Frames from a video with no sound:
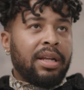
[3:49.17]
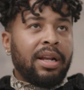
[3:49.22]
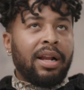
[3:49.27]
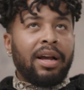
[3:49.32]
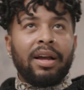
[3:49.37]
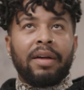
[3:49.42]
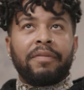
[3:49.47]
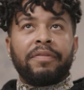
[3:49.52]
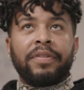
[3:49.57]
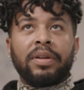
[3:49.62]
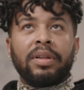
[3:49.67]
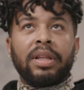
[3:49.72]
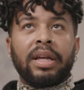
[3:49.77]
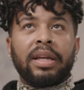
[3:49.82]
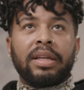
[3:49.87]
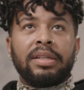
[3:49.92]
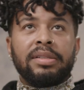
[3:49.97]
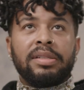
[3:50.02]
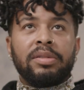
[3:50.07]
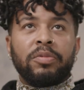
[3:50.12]
and I feel
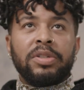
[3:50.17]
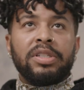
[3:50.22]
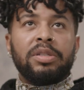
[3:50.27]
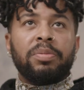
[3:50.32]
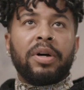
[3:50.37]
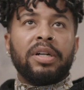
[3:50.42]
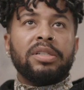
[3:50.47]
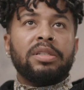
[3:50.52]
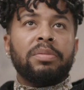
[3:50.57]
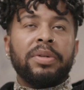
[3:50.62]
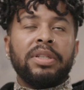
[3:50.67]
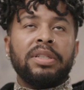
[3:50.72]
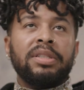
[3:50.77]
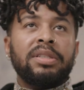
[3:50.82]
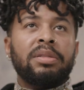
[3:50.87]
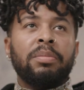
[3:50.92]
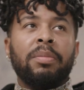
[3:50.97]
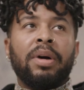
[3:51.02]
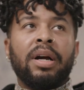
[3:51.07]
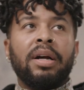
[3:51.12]
like it's a responsibility
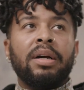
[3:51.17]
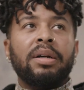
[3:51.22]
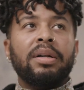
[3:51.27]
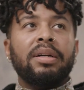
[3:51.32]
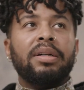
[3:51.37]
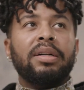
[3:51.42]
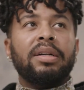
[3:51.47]
to my